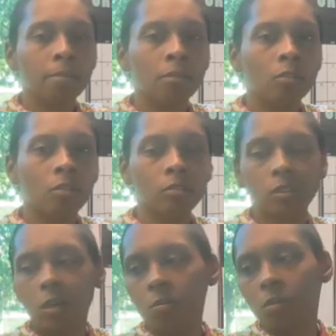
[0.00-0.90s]
You know,
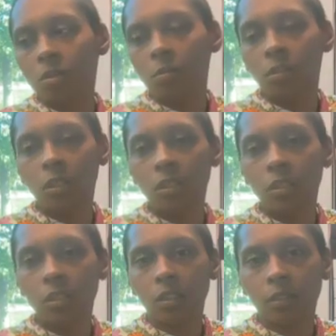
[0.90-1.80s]
start with a clean
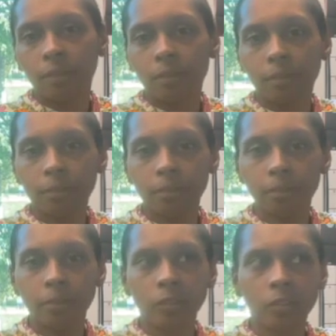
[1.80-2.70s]
slate.
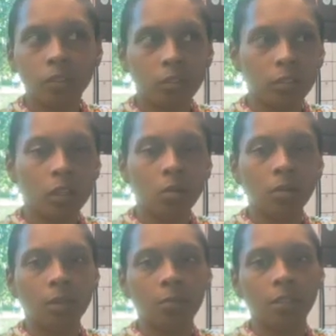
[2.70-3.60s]
Start with
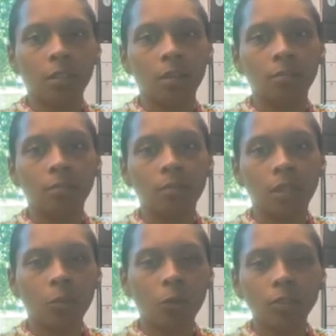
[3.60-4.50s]
an empty cup.
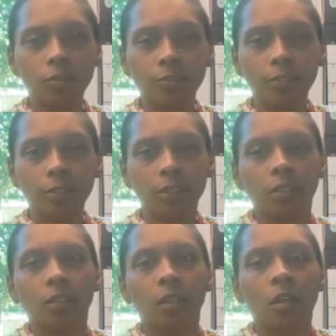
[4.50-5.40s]
And watch who fills it.
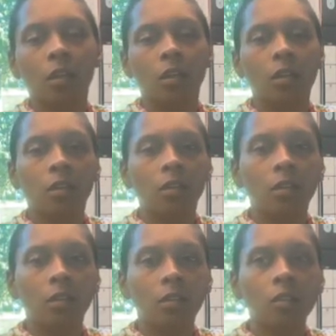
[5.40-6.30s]

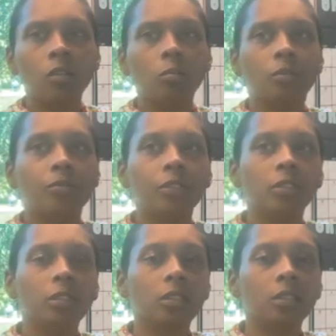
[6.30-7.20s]
Notice what feels
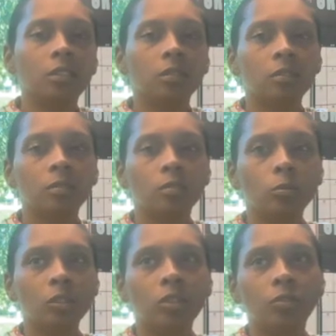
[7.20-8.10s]
good to you.
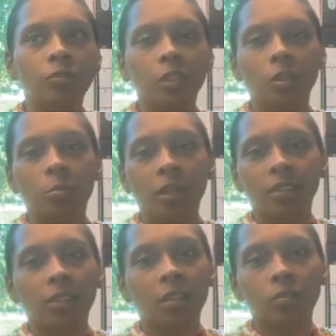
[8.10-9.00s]
When do you feel your
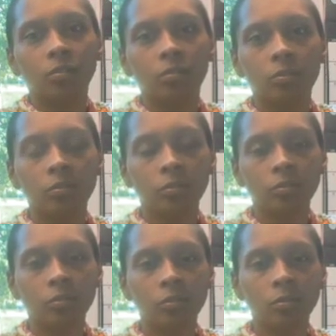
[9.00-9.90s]
best self?
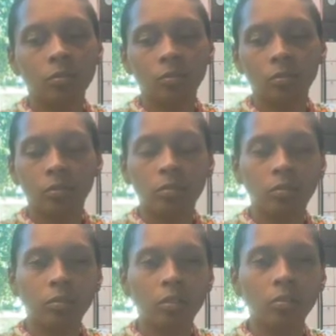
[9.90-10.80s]

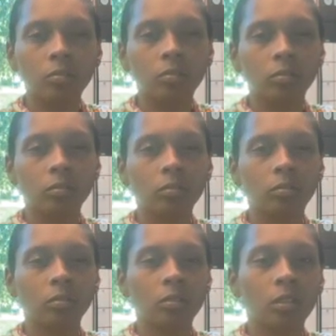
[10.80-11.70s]
You know?
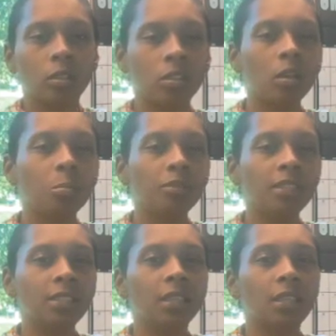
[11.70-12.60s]
Start
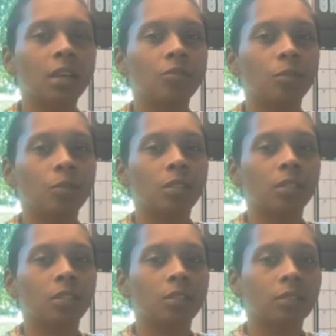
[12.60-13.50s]
appreciating life for what it
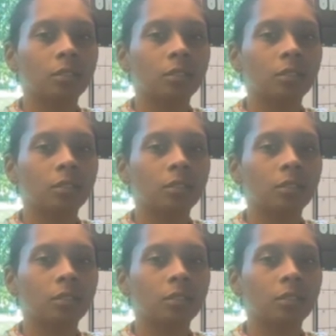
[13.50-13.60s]
is.